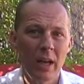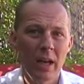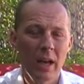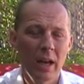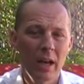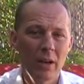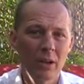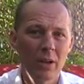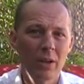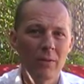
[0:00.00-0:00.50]

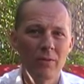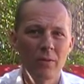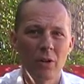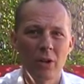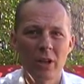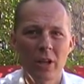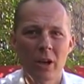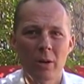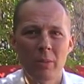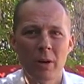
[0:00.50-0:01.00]
how they can
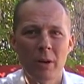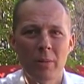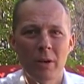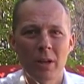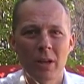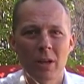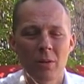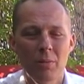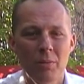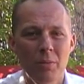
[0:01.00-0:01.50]
find out about my
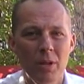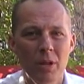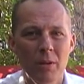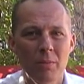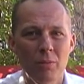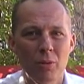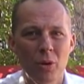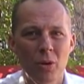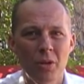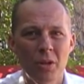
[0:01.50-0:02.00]
company
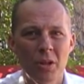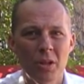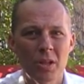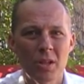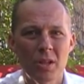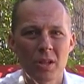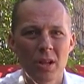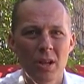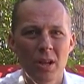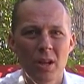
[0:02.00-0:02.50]
and
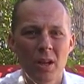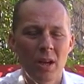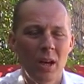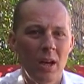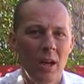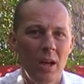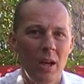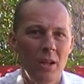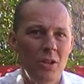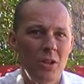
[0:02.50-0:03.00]
products.
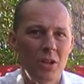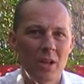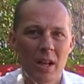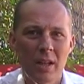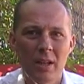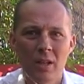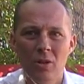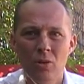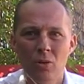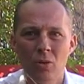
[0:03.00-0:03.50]
I just
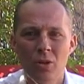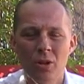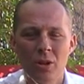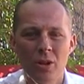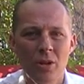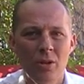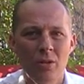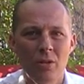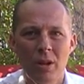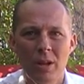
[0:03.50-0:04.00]
had an
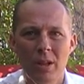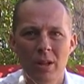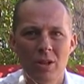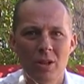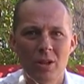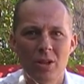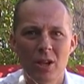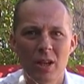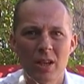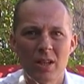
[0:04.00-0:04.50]
order
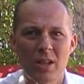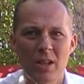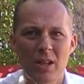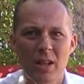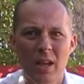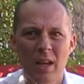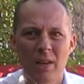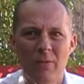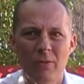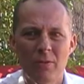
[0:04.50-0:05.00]
just
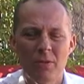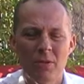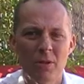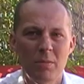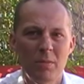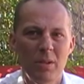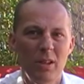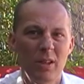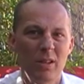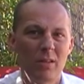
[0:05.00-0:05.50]
yesterday from
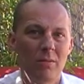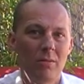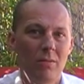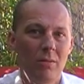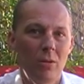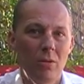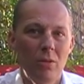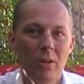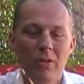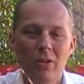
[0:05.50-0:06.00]
somebody. I
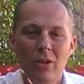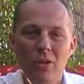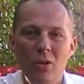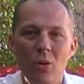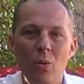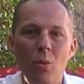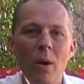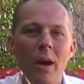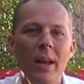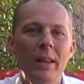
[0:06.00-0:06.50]
don't even
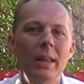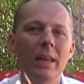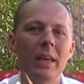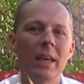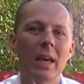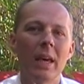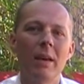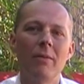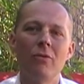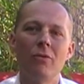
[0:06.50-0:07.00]
know where they
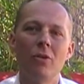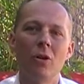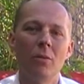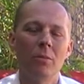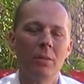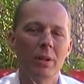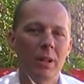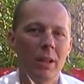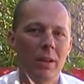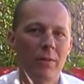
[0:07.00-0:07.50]
came from,
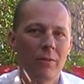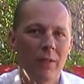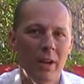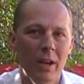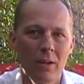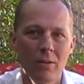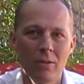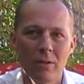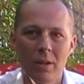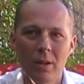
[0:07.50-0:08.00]
but they
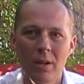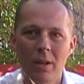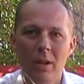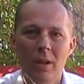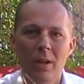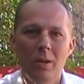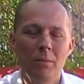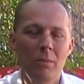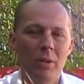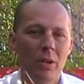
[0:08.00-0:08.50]
found
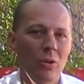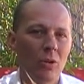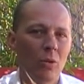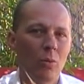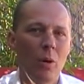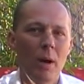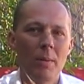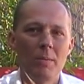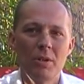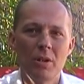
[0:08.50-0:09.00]
me on a
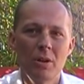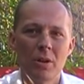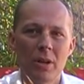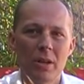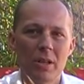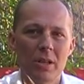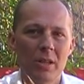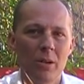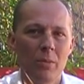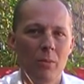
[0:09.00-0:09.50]

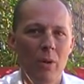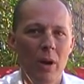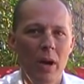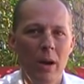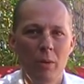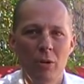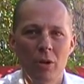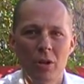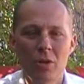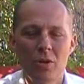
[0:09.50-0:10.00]
website
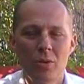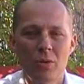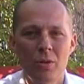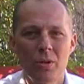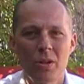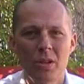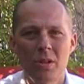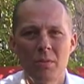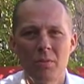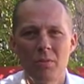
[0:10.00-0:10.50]
somewhere, wanted to
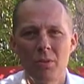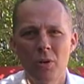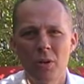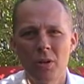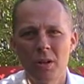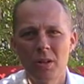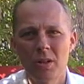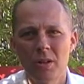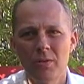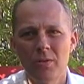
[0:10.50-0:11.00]
order some
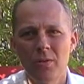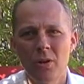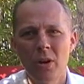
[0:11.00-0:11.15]
product to